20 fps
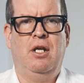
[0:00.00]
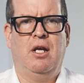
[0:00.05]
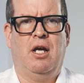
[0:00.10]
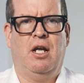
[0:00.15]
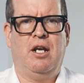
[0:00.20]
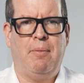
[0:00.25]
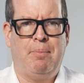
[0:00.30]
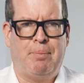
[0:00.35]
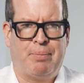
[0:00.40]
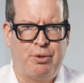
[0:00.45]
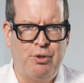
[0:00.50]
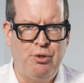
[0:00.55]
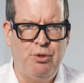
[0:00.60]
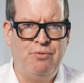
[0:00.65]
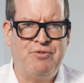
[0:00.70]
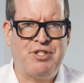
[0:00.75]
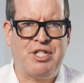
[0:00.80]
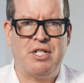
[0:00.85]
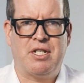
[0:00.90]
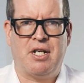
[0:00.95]
and
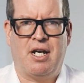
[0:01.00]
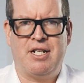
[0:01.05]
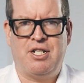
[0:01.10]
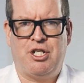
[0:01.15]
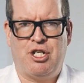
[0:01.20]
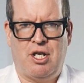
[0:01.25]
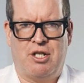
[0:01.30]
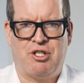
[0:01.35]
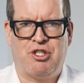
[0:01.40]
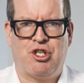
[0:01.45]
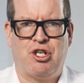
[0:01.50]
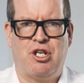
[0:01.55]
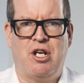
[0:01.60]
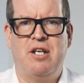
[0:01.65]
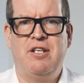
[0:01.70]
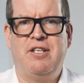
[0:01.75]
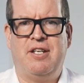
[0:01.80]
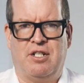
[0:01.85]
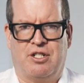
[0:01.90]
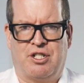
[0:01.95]
improves the digestion
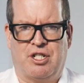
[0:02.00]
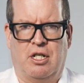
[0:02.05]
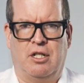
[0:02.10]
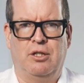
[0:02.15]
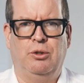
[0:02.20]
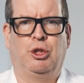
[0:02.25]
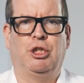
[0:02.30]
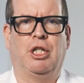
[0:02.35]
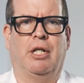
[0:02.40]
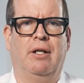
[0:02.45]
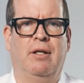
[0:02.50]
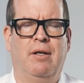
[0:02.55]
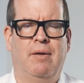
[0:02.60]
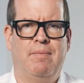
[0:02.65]
and dissolution.